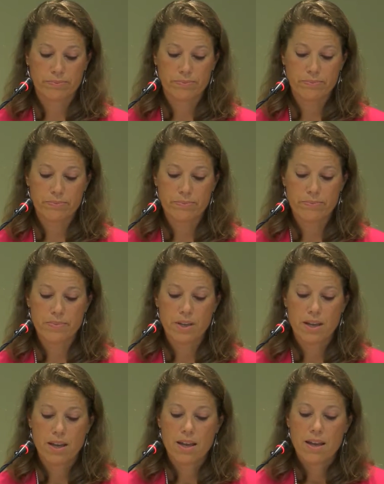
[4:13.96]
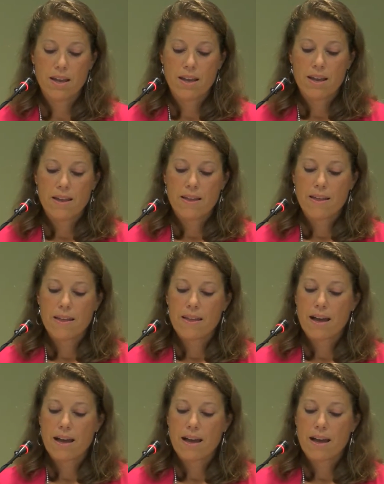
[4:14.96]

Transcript: Nobody speaks.